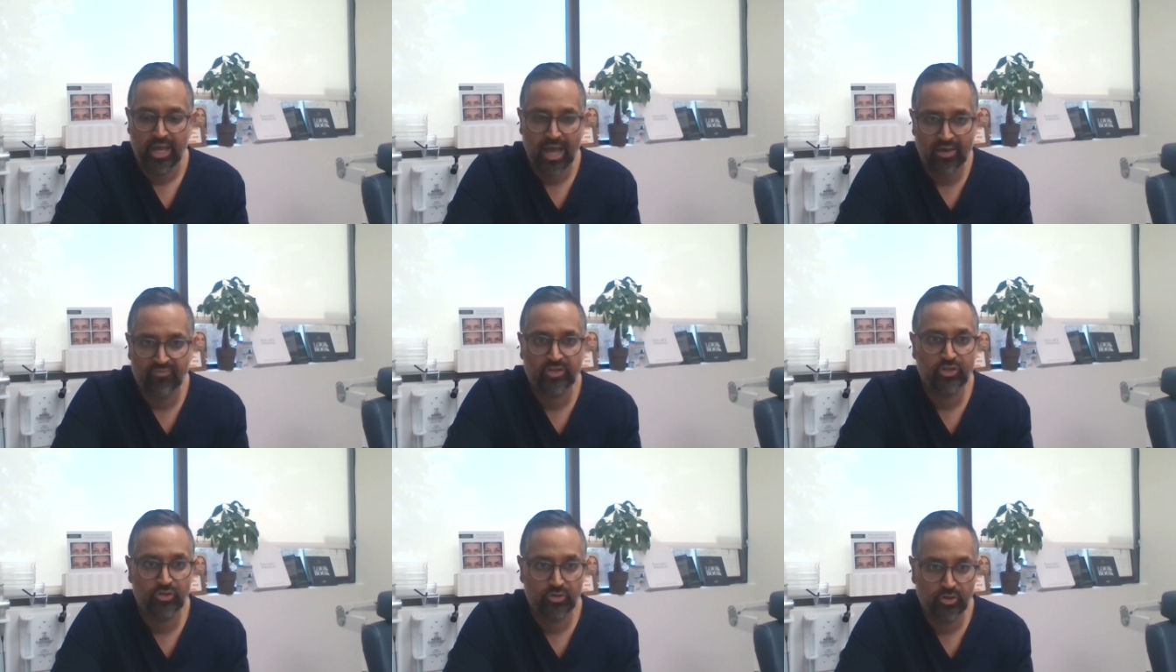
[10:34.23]

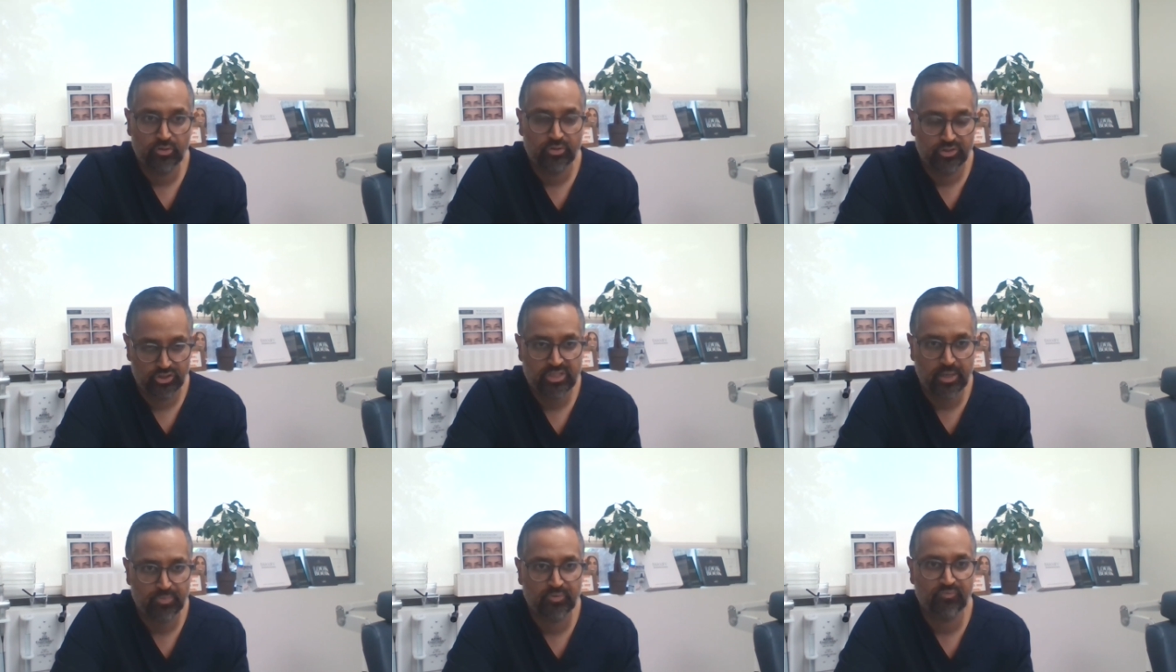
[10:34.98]
having your nose, your
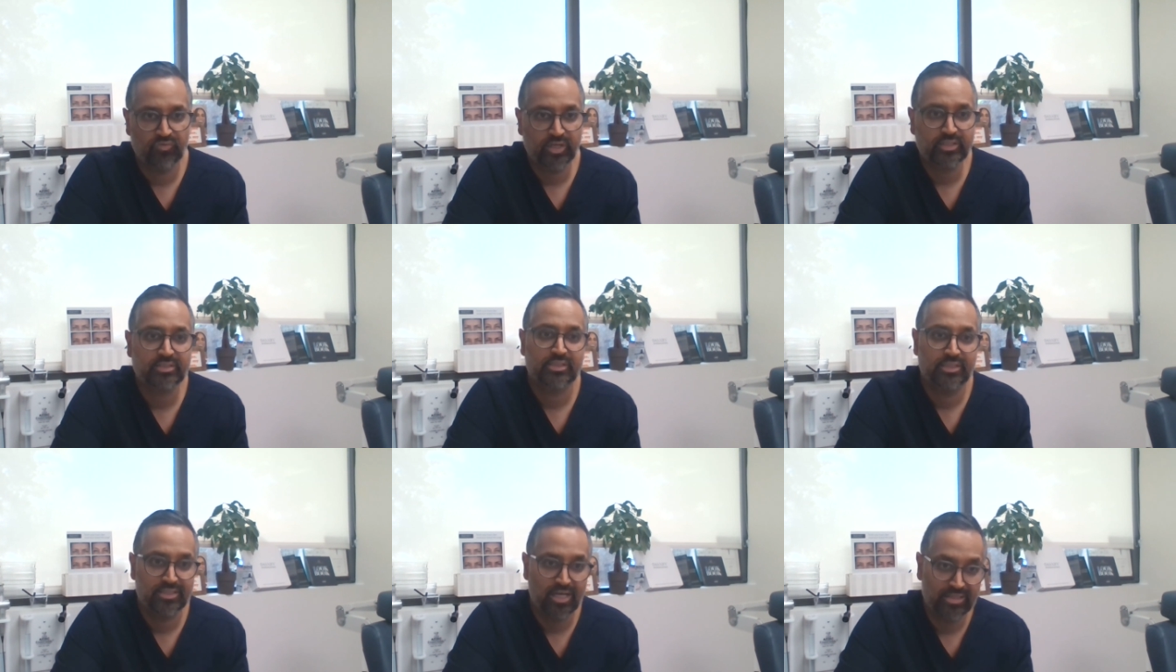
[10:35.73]
septum
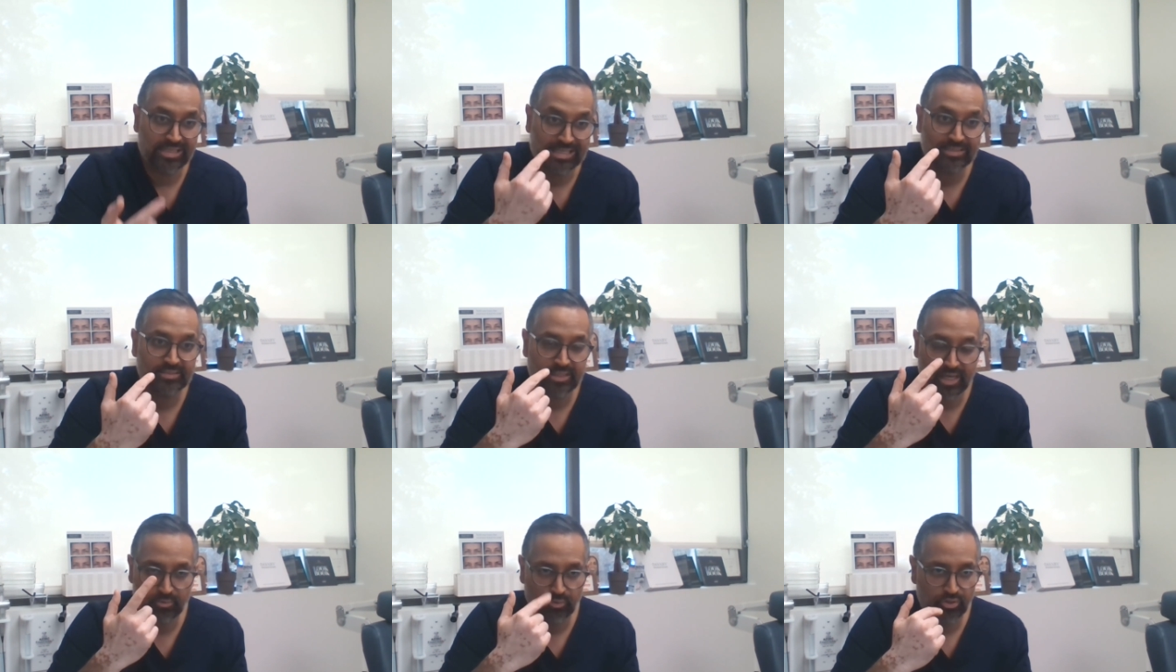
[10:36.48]
fixed is on the
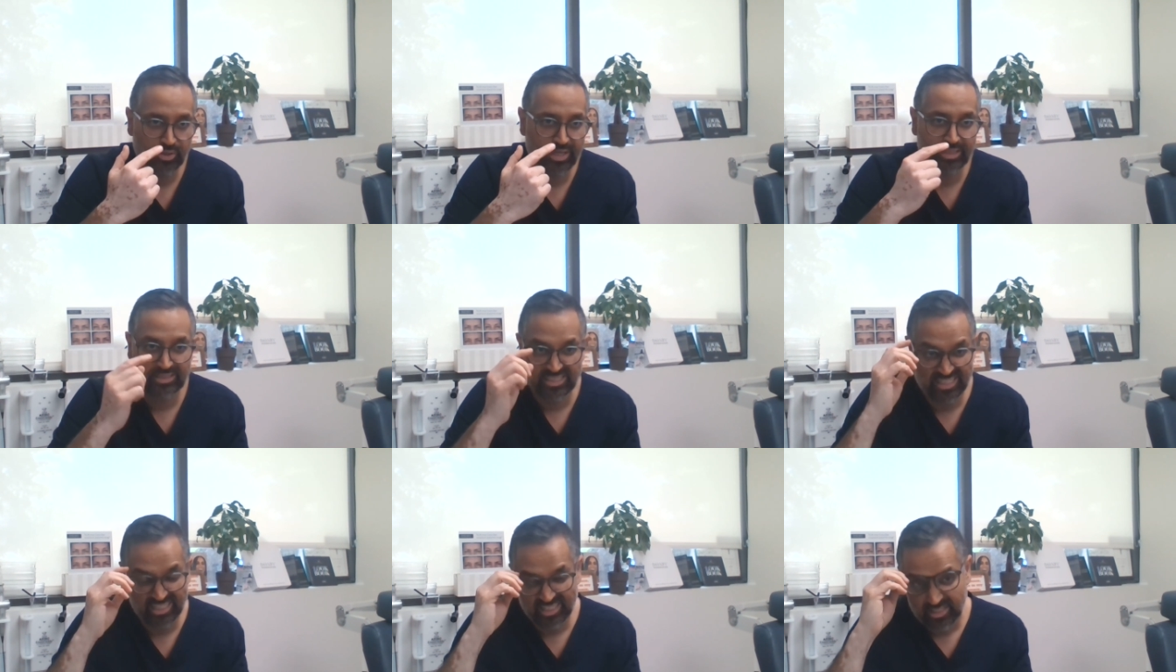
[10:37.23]
inside where you can't
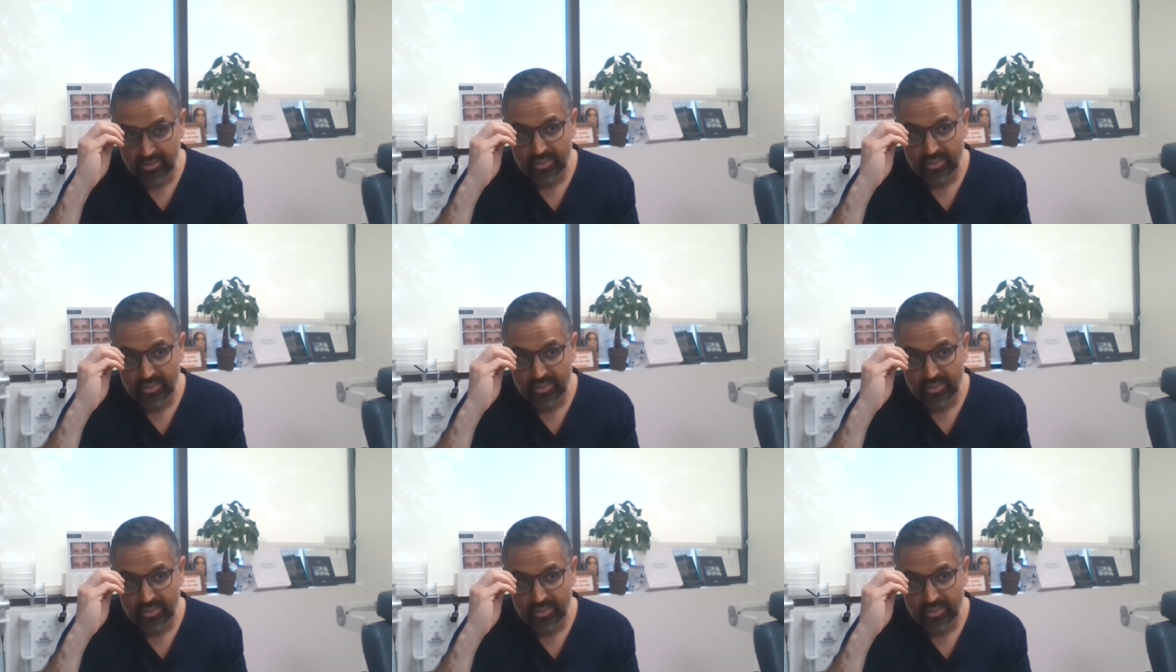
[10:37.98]
see it.